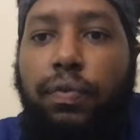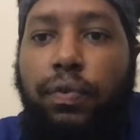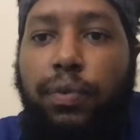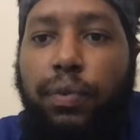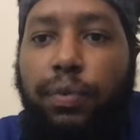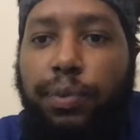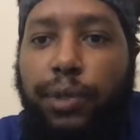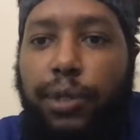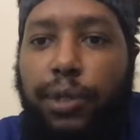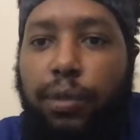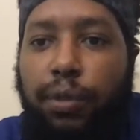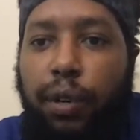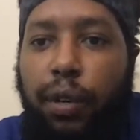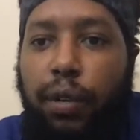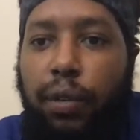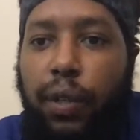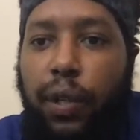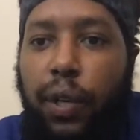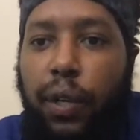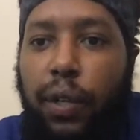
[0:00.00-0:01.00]
Let's
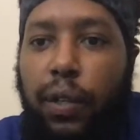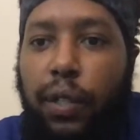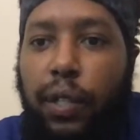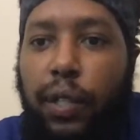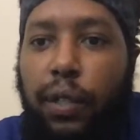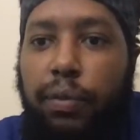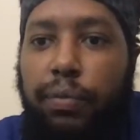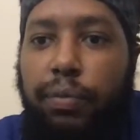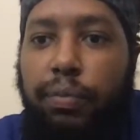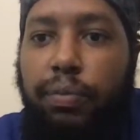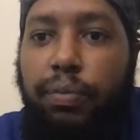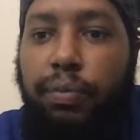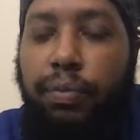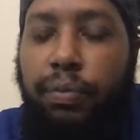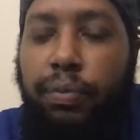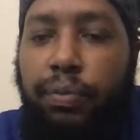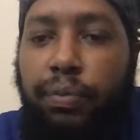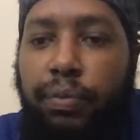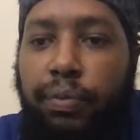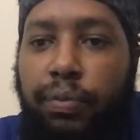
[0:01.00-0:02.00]
scroll on up.
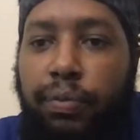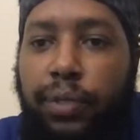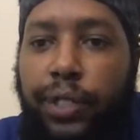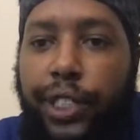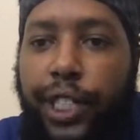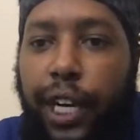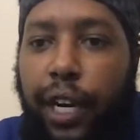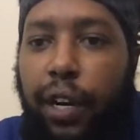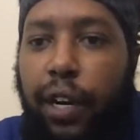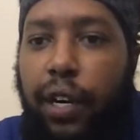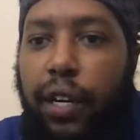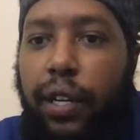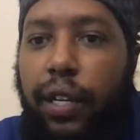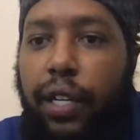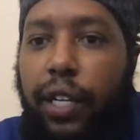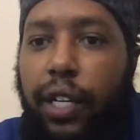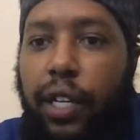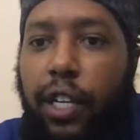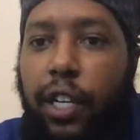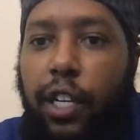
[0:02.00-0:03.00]
Jared in
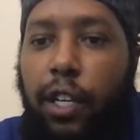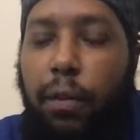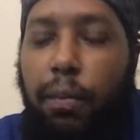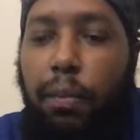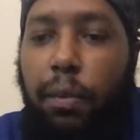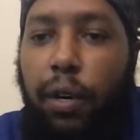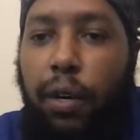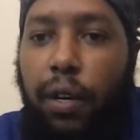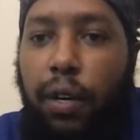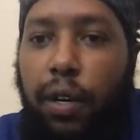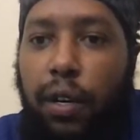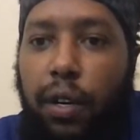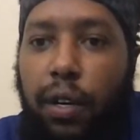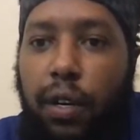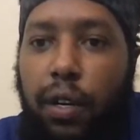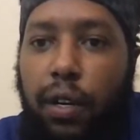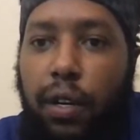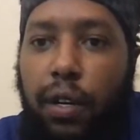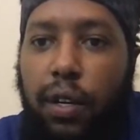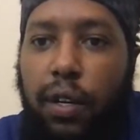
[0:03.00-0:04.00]
here, Lamar,
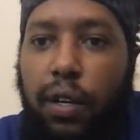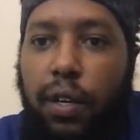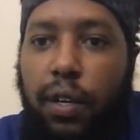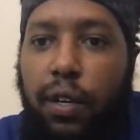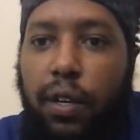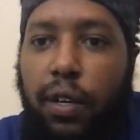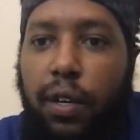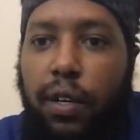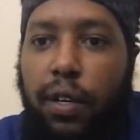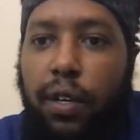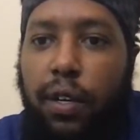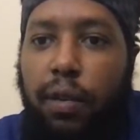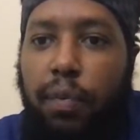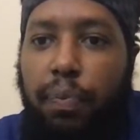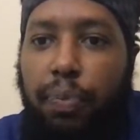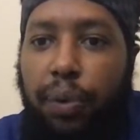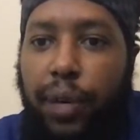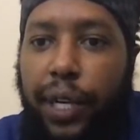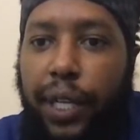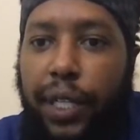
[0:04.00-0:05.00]

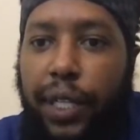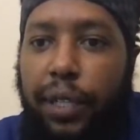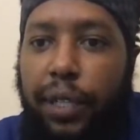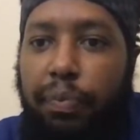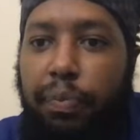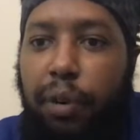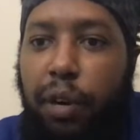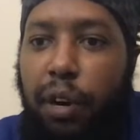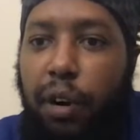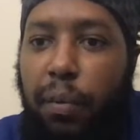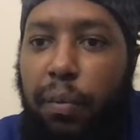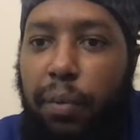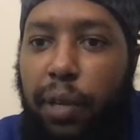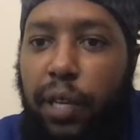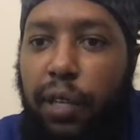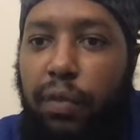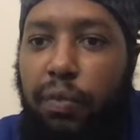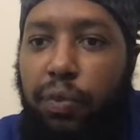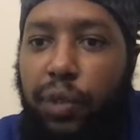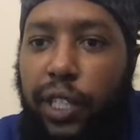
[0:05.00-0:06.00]
Brendan,
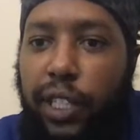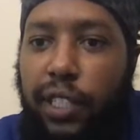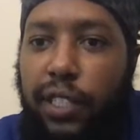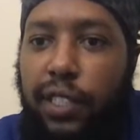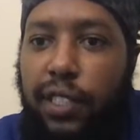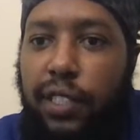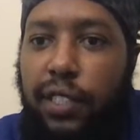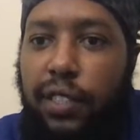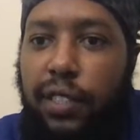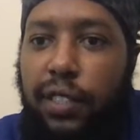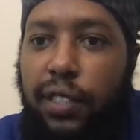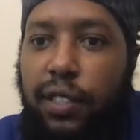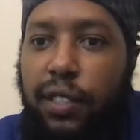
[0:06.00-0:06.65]
Parmeet, Wheezy,